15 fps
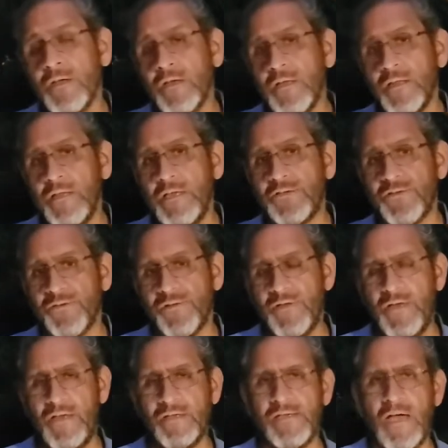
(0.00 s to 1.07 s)
These are
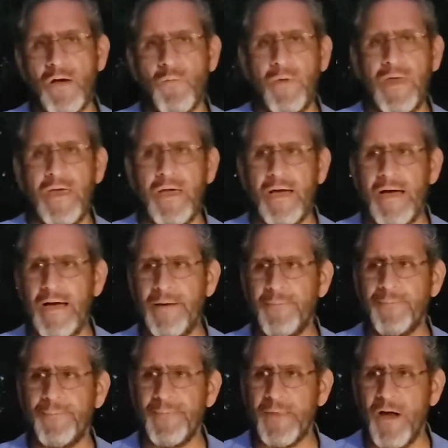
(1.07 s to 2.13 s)
things that we,
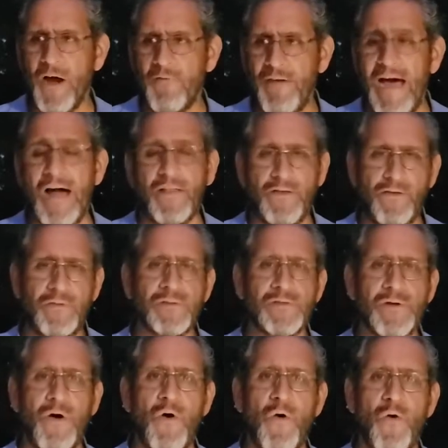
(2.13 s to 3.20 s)
um, our values
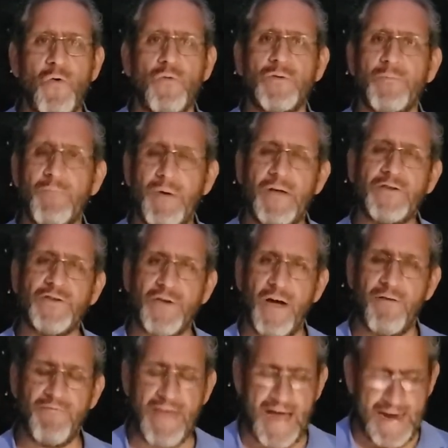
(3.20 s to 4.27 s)
hold much
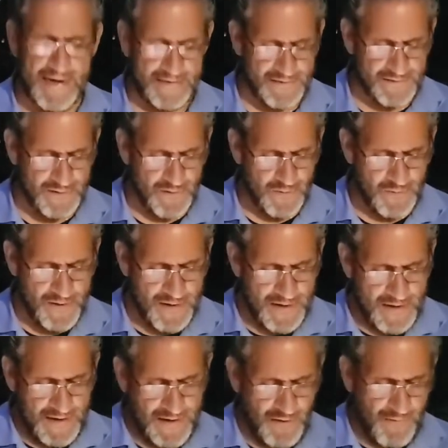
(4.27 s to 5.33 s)
of that. And so,
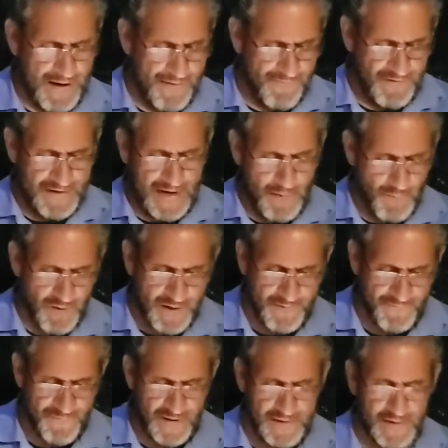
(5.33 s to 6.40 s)
you know, every day we're
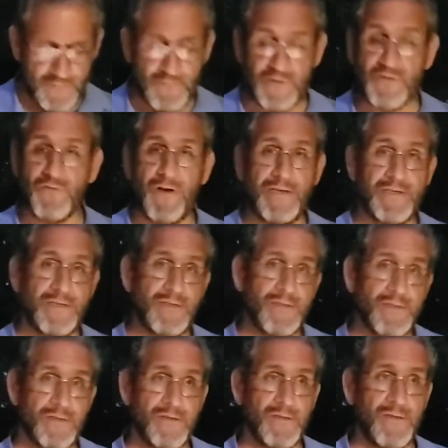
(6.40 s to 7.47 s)
confronted with
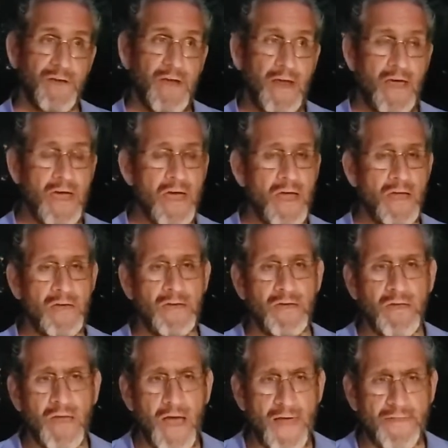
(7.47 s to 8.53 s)
choices. And
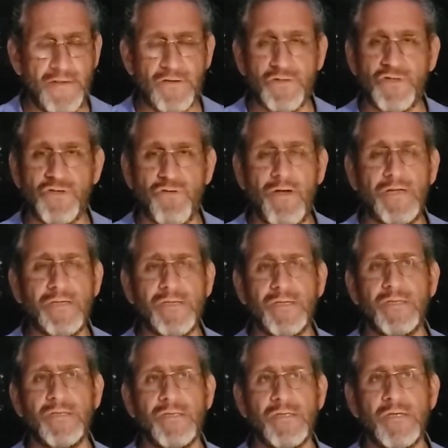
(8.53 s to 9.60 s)
I think those
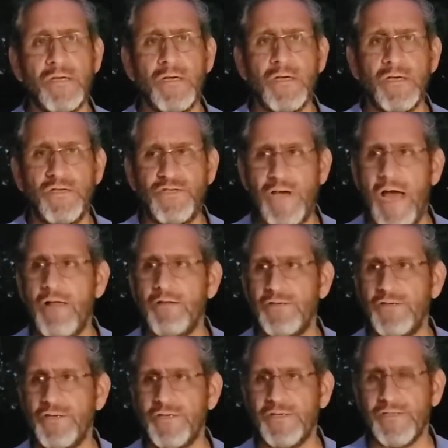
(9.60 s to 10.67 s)
choices
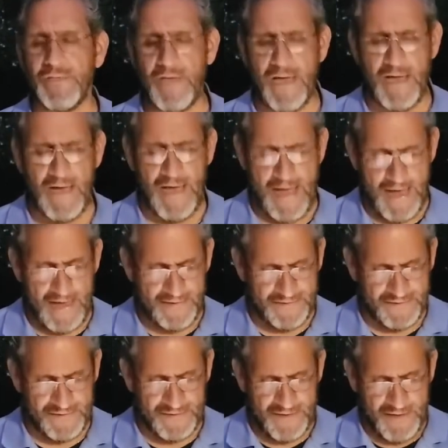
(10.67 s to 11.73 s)
challenge us, uh,
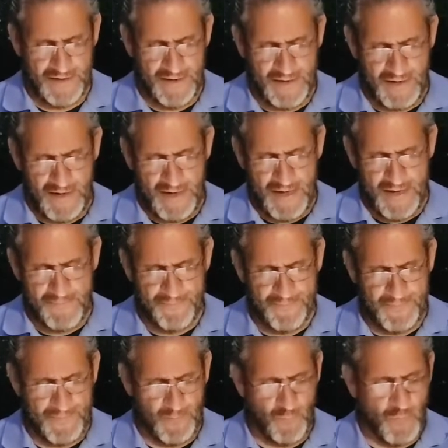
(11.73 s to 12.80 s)
us um,
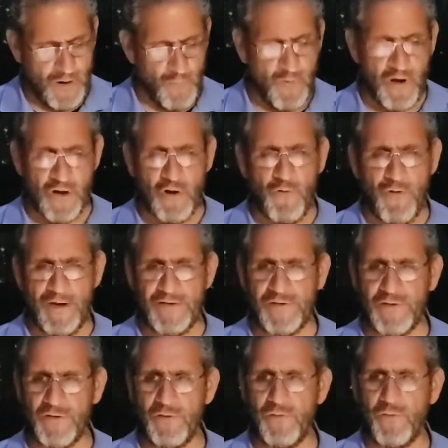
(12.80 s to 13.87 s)
what we're going
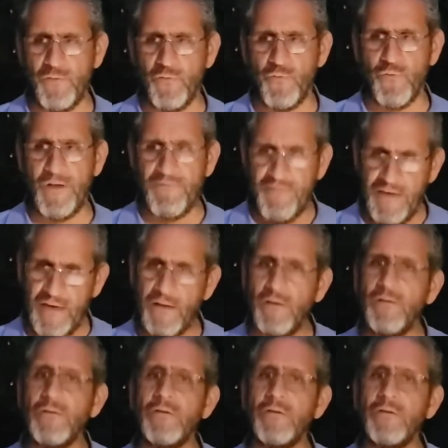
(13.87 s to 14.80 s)
to reveal